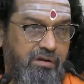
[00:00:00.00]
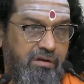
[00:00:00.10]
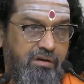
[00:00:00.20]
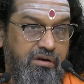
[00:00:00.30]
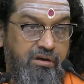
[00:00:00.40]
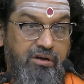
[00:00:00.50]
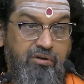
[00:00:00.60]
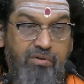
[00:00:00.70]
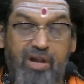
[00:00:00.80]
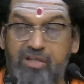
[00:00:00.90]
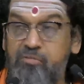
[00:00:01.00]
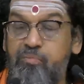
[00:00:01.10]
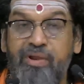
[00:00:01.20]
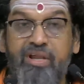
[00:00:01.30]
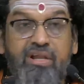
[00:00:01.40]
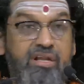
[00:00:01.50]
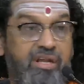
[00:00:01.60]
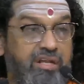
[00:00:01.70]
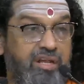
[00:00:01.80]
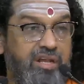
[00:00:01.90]
It requires
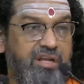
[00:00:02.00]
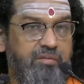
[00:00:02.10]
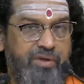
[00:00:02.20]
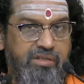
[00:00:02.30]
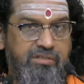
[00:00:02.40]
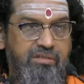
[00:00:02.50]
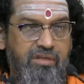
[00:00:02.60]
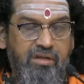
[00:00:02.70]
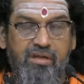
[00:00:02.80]
pain-taking capacity.